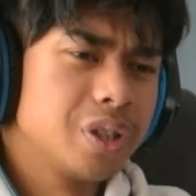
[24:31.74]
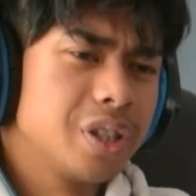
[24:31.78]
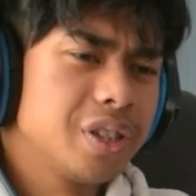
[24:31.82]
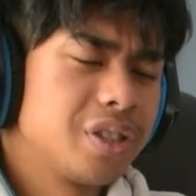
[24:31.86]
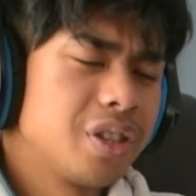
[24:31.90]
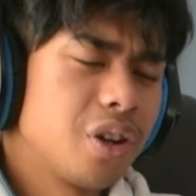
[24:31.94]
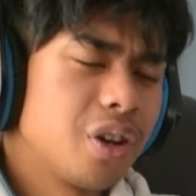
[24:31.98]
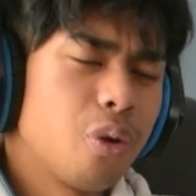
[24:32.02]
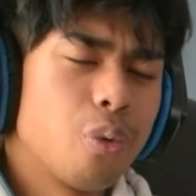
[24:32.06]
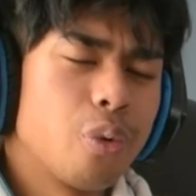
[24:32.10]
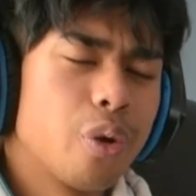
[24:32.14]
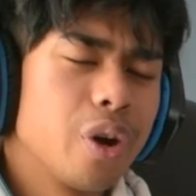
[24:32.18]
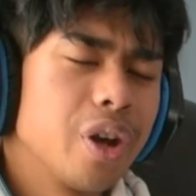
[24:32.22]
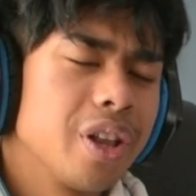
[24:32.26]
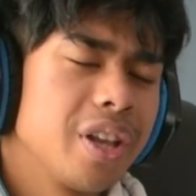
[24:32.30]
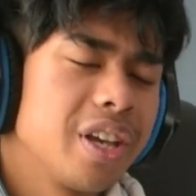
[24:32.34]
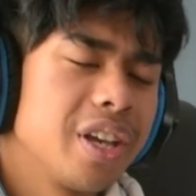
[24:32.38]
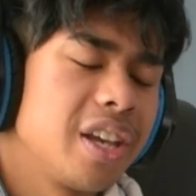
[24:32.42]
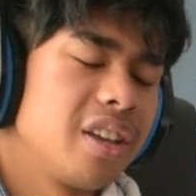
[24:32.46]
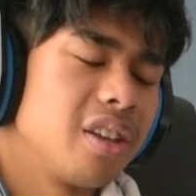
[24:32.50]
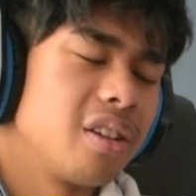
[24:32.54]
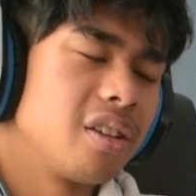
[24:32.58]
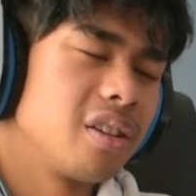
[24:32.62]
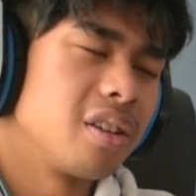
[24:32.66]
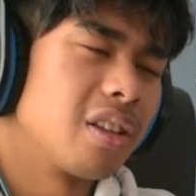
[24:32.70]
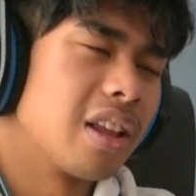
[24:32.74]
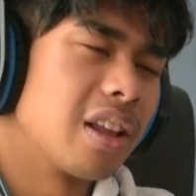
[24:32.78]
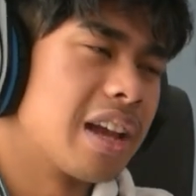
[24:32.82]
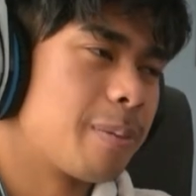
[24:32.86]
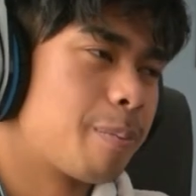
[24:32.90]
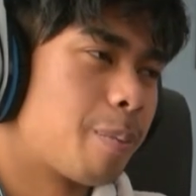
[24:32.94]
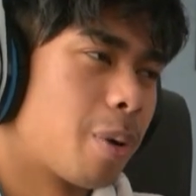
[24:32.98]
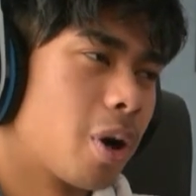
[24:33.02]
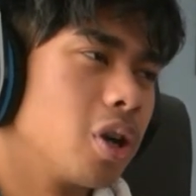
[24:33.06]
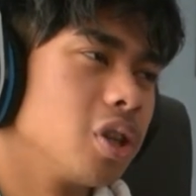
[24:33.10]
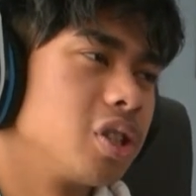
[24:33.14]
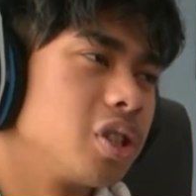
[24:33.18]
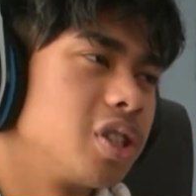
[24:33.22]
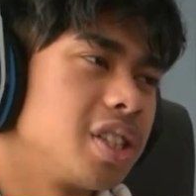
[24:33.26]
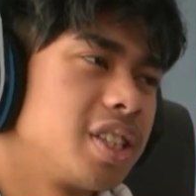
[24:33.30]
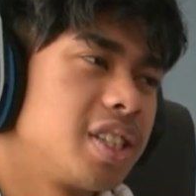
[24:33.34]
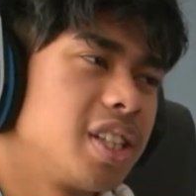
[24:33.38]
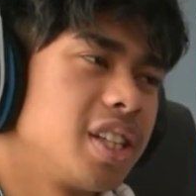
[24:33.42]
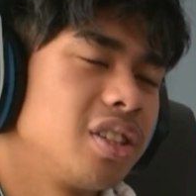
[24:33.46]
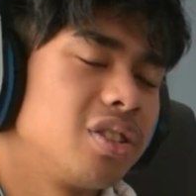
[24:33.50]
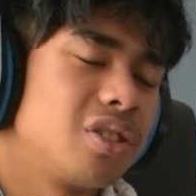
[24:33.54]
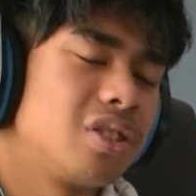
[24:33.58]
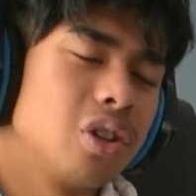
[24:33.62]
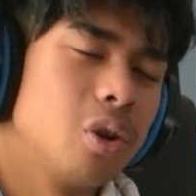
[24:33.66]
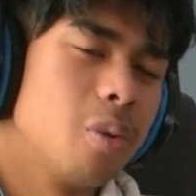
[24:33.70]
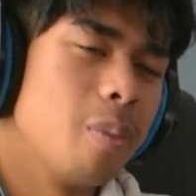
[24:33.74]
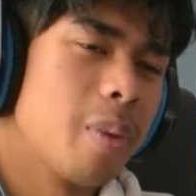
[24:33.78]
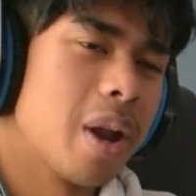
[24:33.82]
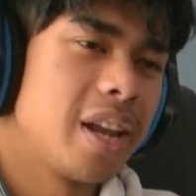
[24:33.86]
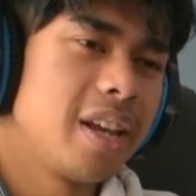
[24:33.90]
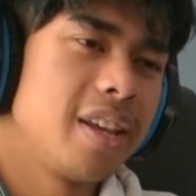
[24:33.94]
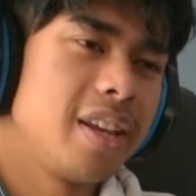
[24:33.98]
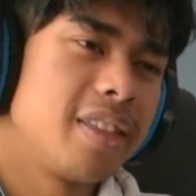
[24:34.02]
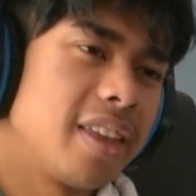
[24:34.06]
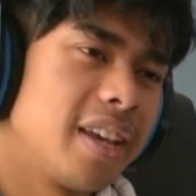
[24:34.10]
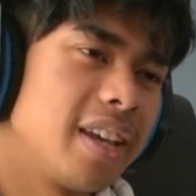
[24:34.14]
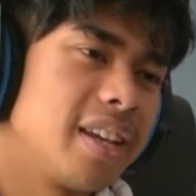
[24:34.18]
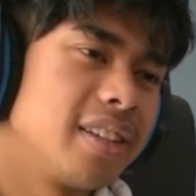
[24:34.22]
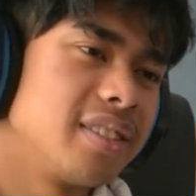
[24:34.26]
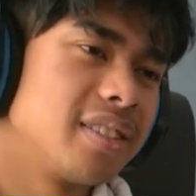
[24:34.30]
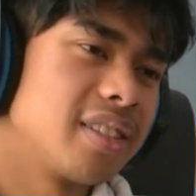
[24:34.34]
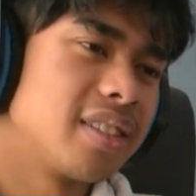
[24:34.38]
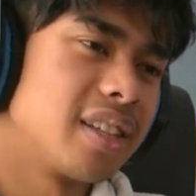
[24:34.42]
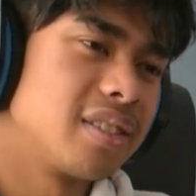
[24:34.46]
Is there really, like, purchasing too many things